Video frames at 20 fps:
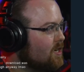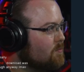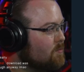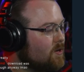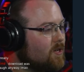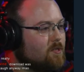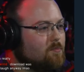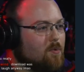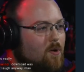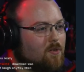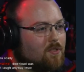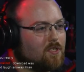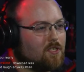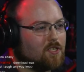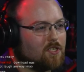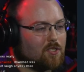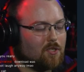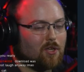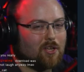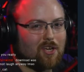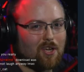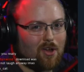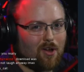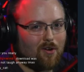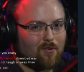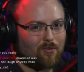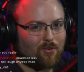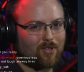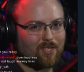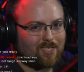But it was mostly just looking
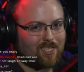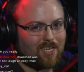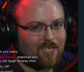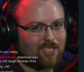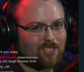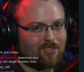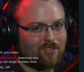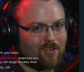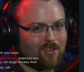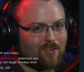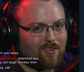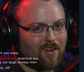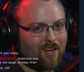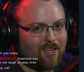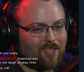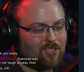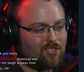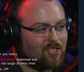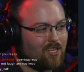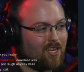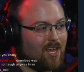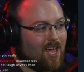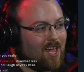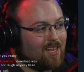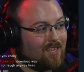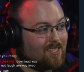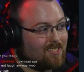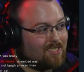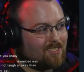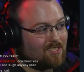over his history, right? Just like,
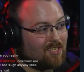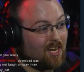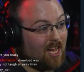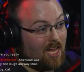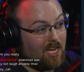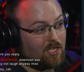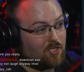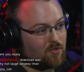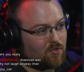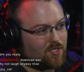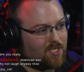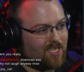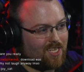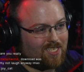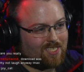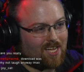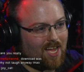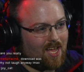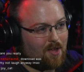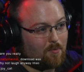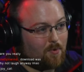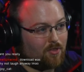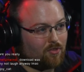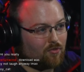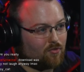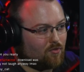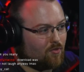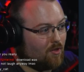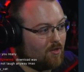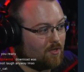hey, this is an interest. This guy
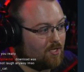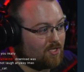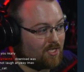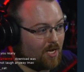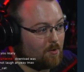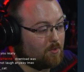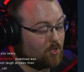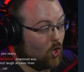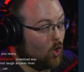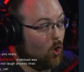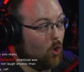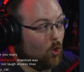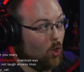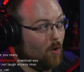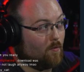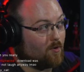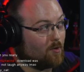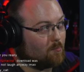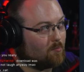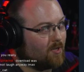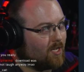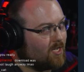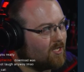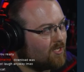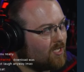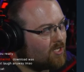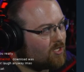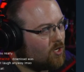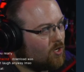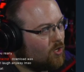was all over the
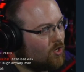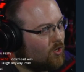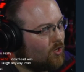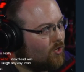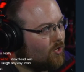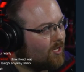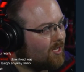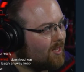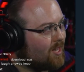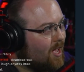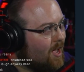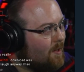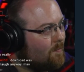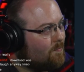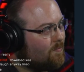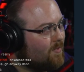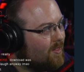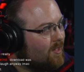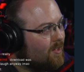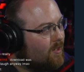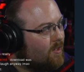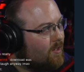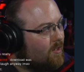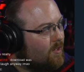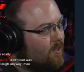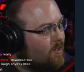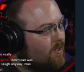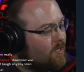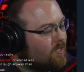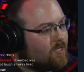place. Let's go and look at that.
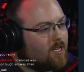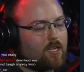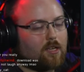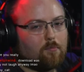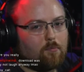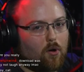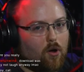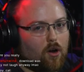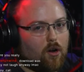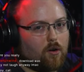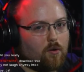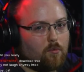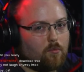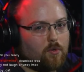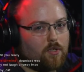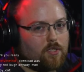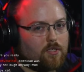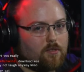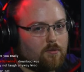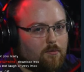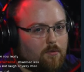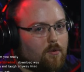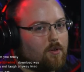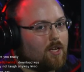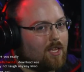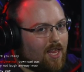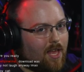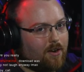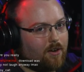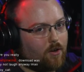Second part was
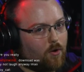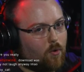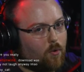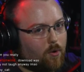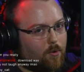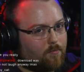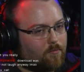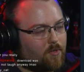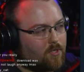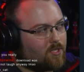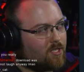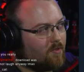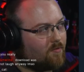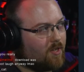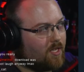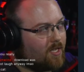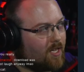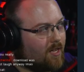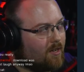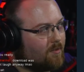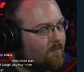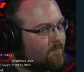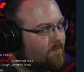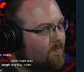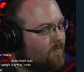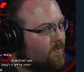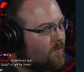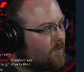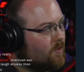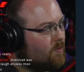clowning on him for stuff he did.
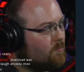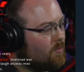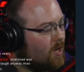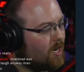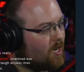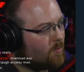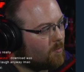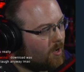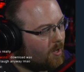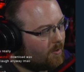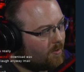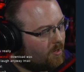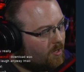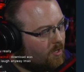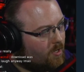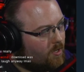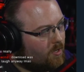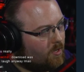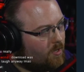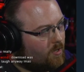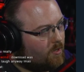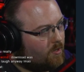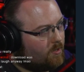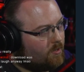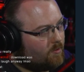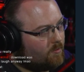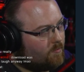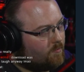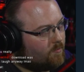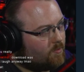But anyway,
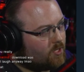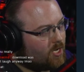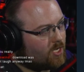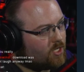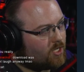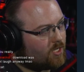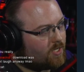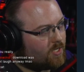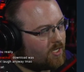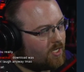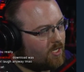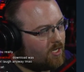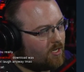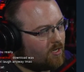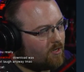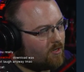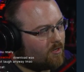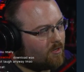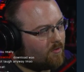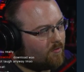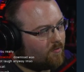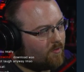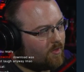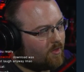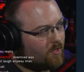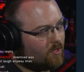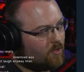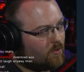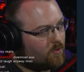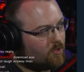so as you can see here,
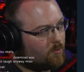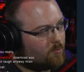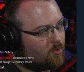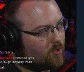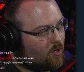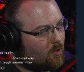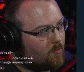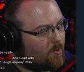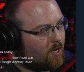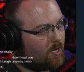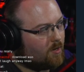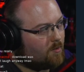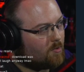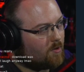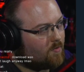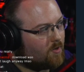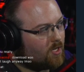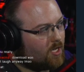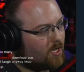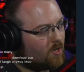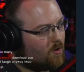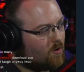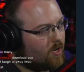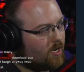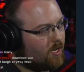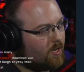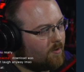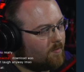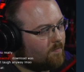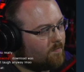YouTube soulmate. But if you click
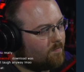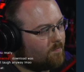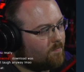on it,